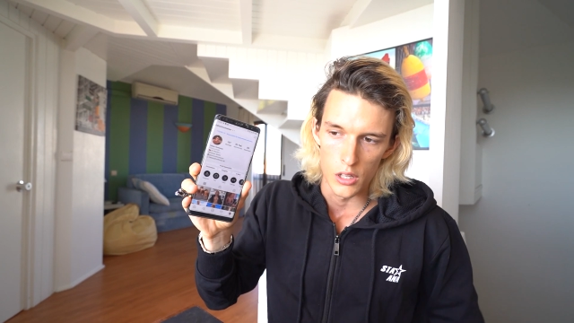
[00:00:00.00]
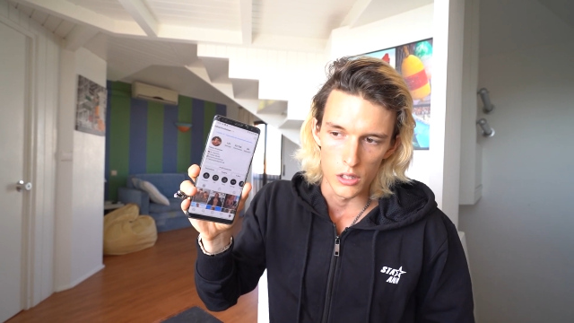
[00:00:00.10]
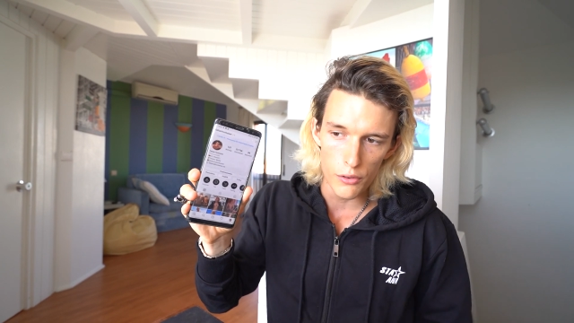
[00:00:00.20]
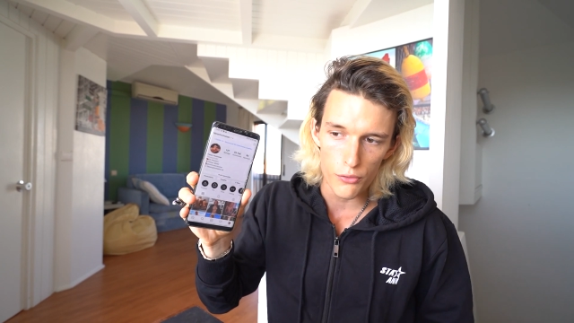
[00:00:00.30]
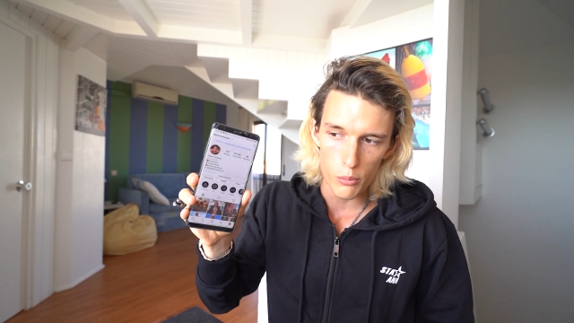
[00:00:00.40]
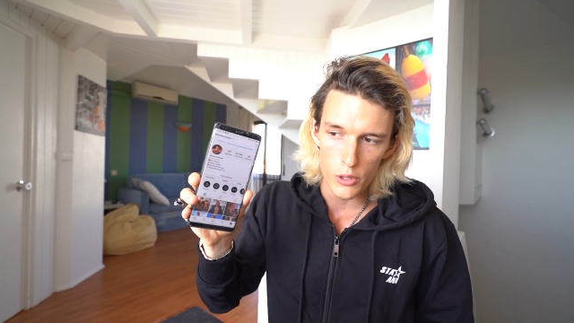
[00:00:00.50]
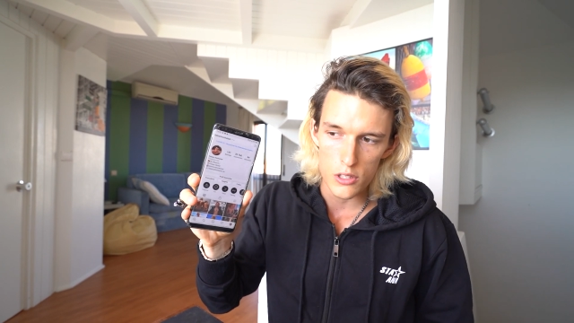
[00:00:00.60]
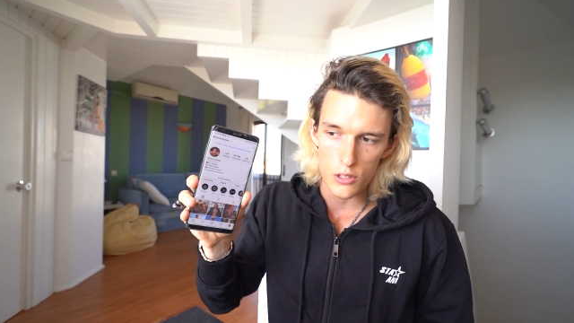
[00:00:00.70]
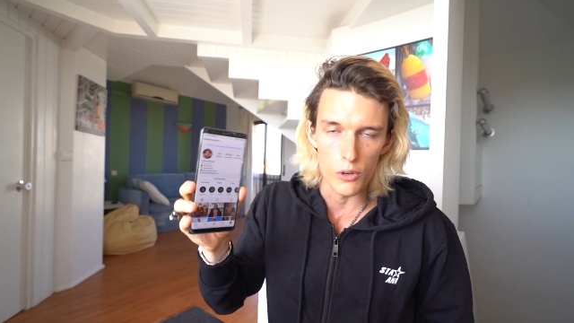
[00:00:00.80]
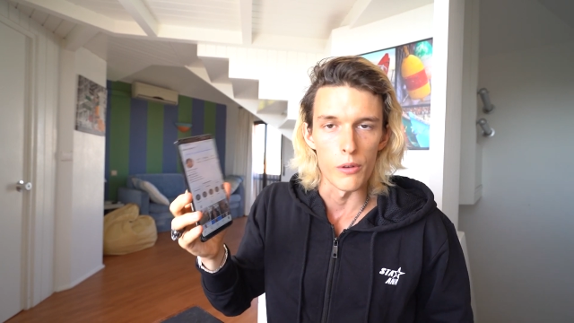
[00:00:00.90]
live from
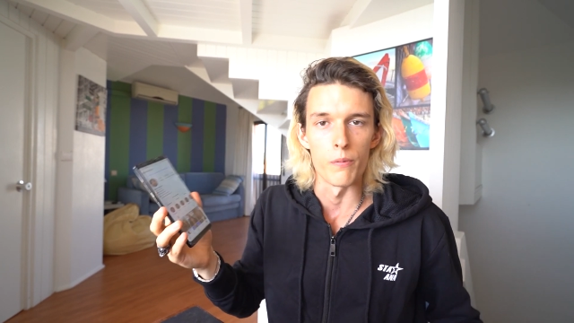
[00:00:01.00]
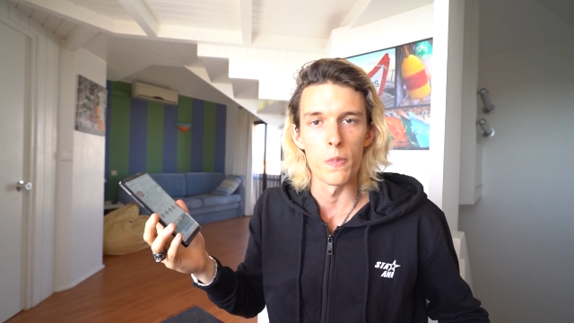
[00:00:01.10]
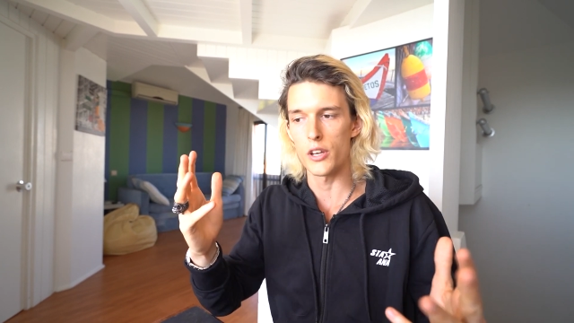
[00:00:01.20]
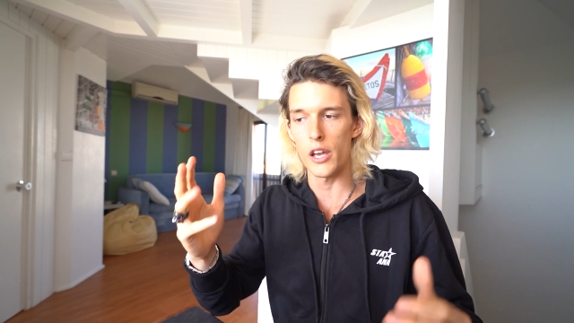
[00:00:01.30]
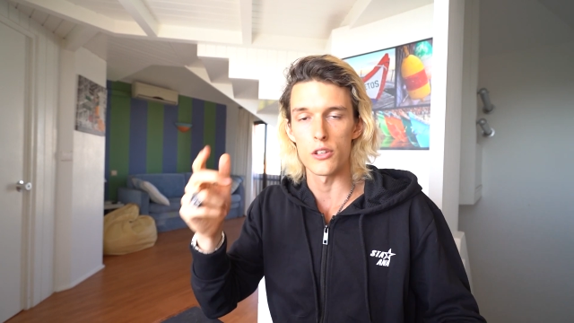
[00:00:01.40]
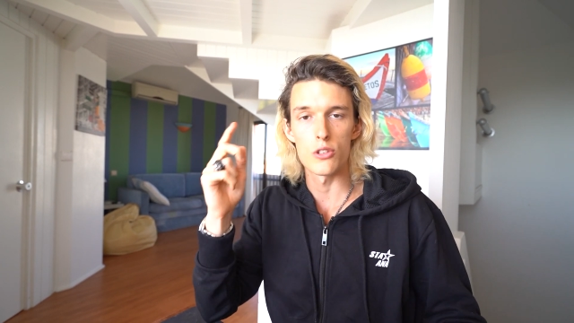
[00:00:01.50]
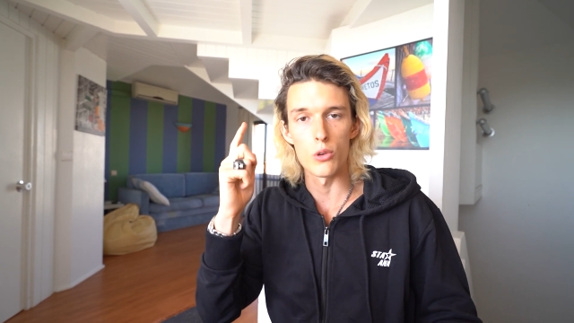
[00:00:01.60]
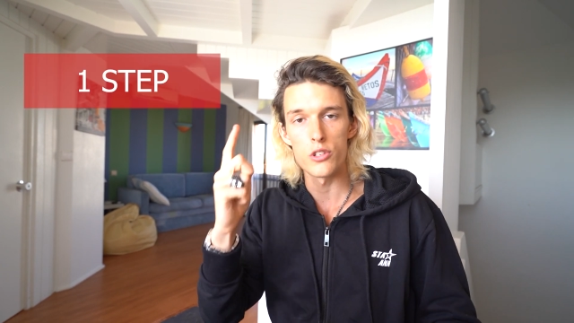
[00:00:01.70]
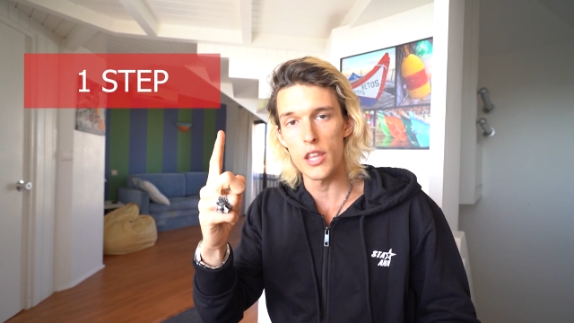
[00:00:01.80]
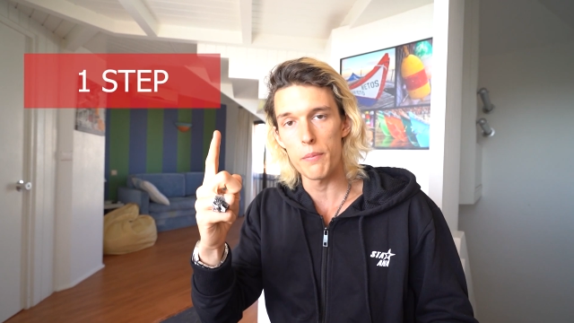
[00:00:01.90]
Instagram. Okay,
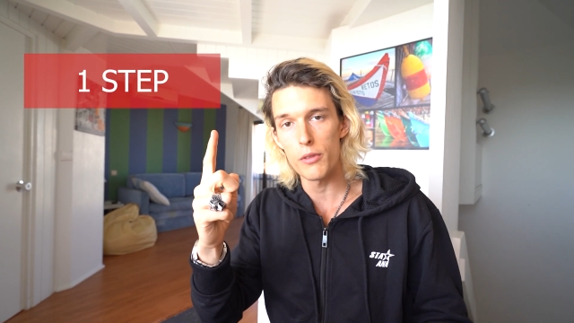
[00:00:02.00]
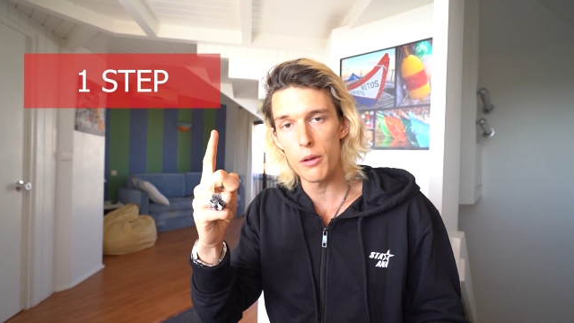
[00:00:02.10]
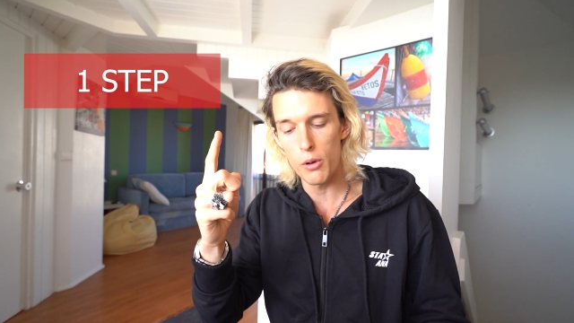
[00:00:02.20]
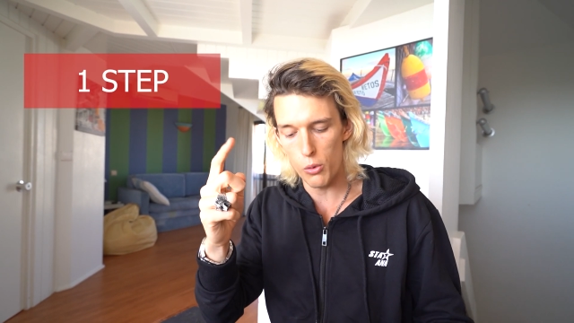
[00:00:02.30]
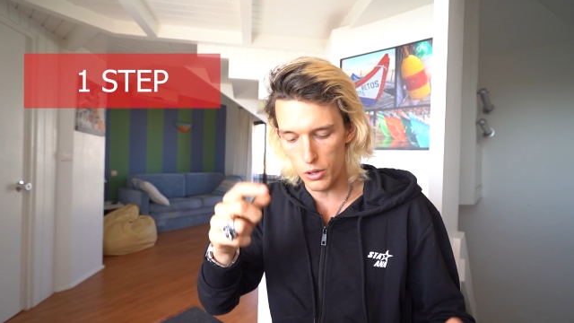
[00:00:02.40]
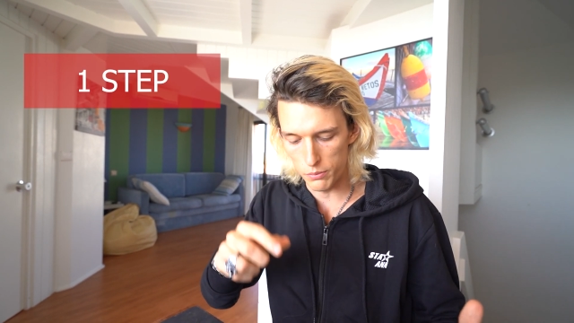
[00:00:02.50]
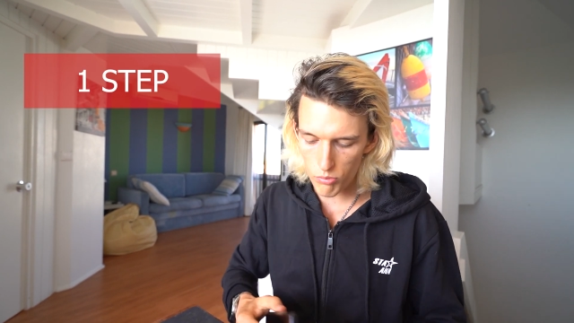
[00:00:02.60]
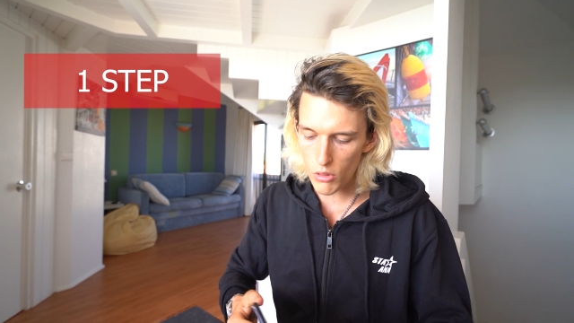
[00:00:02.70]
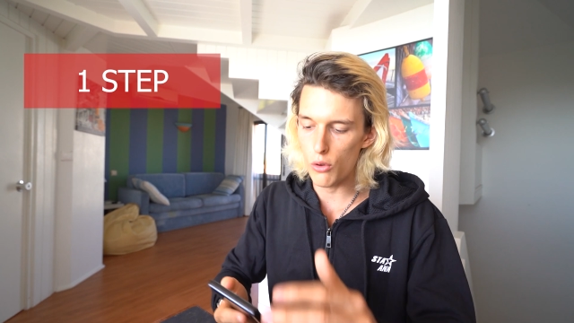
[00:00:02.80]
so step number one.